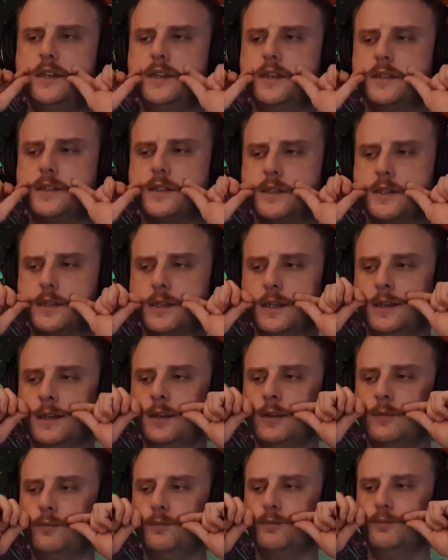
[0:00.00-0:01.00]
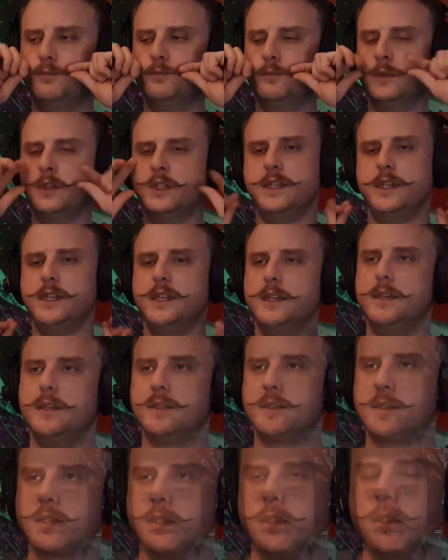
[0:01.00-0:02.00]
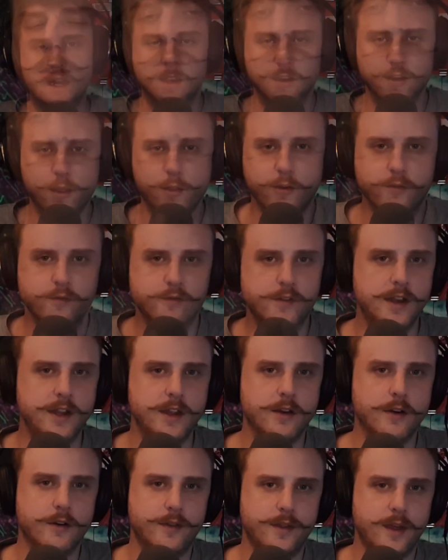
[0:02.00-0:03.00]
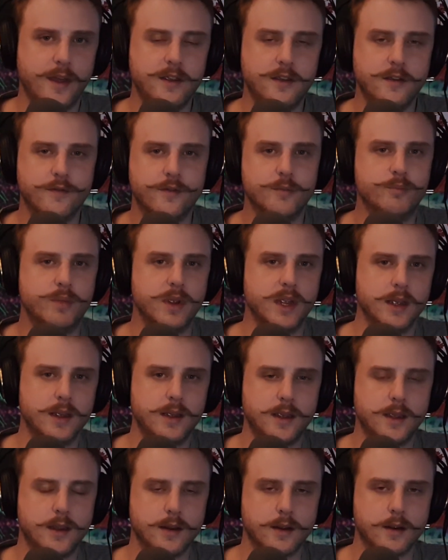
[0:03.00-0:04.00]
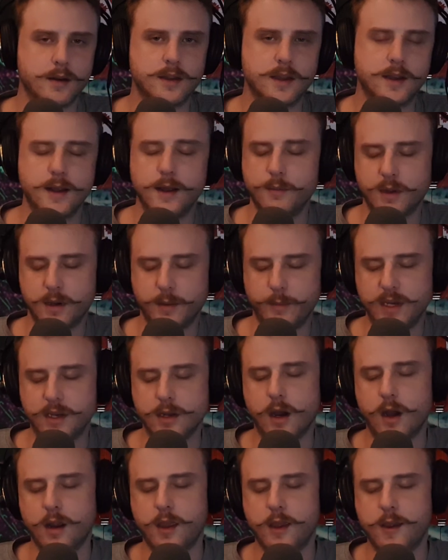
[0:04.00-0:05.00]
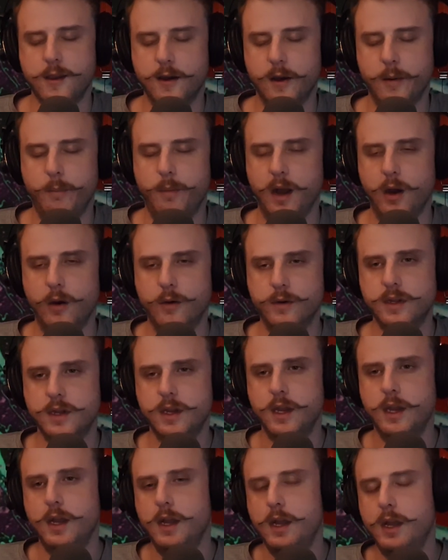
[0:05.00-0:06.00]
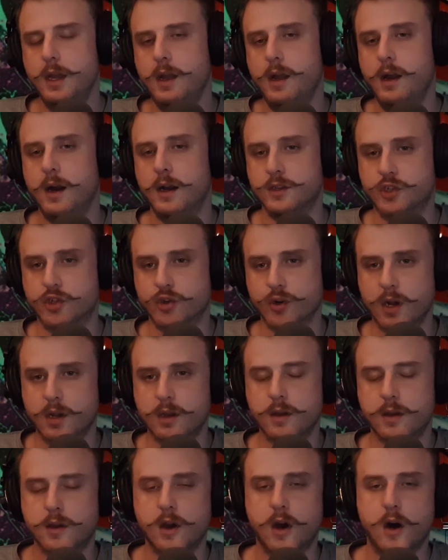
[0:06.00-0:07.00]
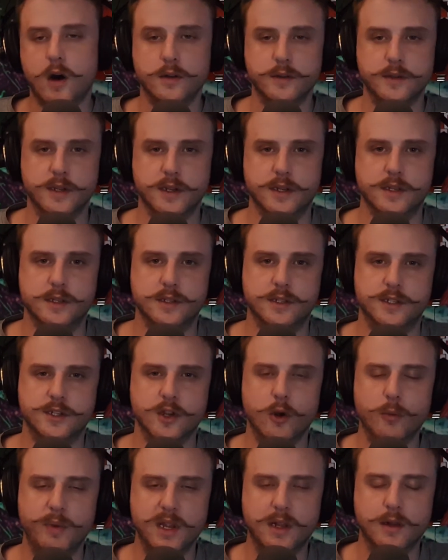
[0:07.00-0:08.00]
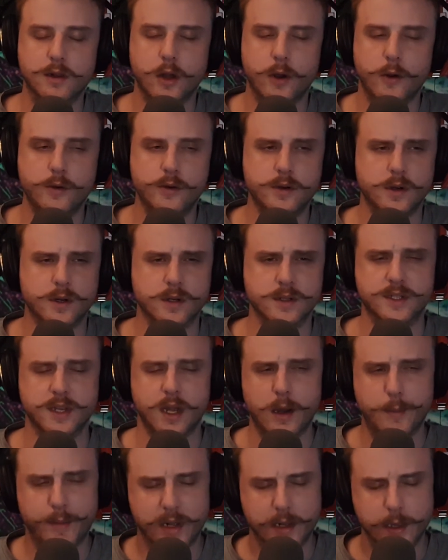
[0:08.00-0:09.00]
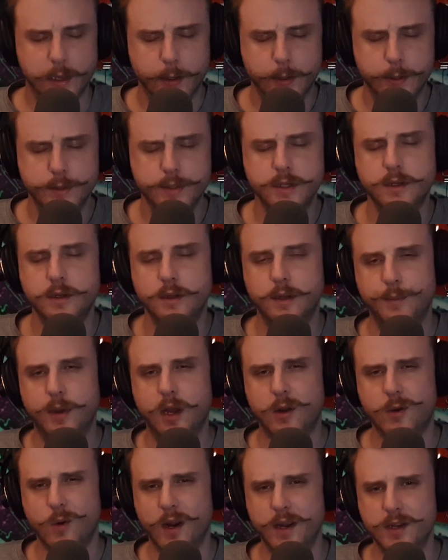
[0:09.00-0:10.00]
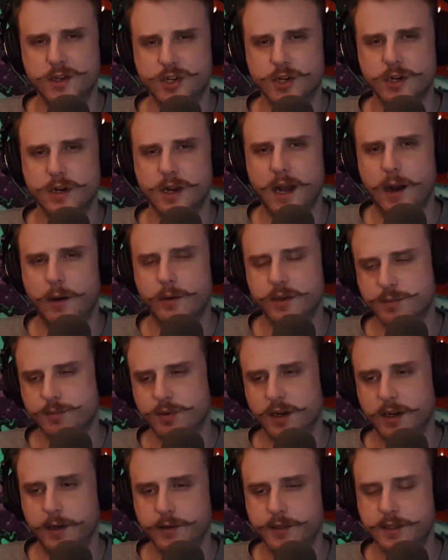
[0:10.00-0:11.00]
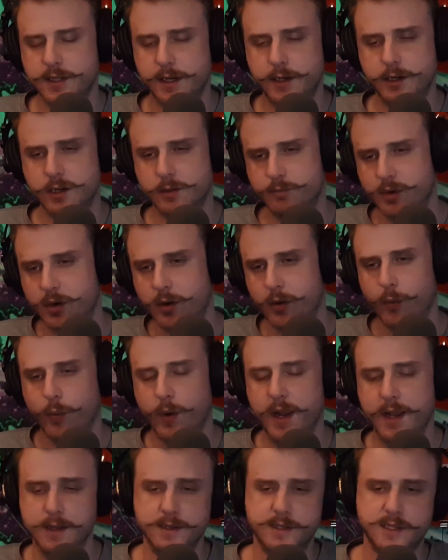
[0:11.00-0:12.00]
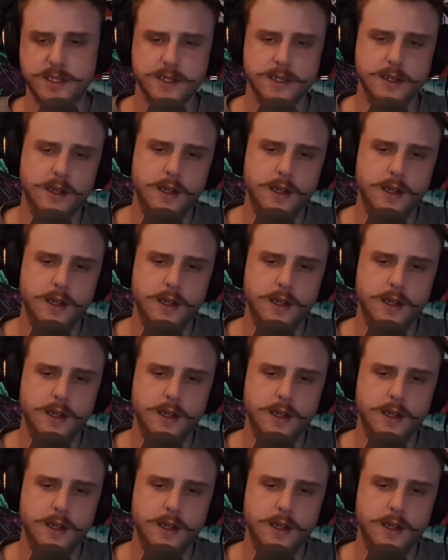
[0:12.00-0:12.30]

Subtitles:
Hello everyone, welcome to another video. Thank you for being here. Today I'm going to be talking about a drug called Zopiclone or Zopiclone. I'm not quite sure how it's pronounced. I heard it both ways.